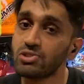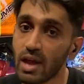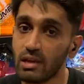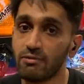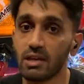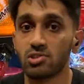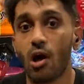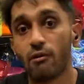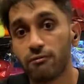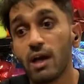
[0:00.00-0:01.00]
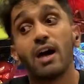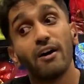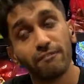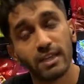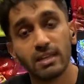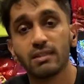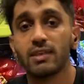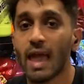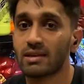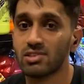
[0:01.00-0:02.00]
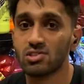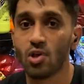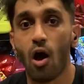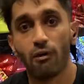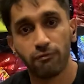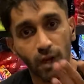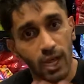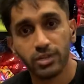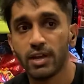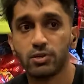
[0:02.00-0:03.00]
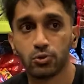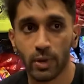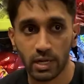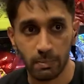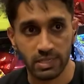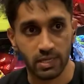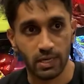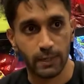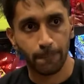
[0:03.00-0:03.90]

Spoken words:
side effects of affecting the axis of 10 to 20%.